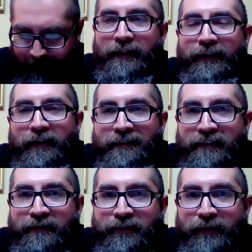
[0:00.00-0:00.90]
Giving
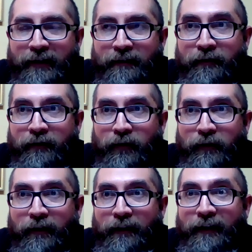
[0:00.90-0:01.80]
ourselves credit
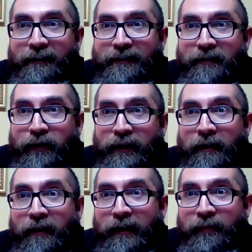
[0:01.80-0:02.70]
for the things that we
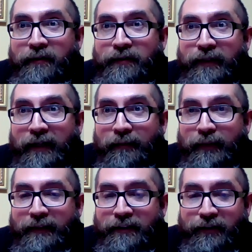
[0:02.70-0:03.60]
are able to
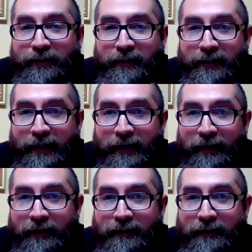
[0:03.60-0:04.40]
accomplish during the day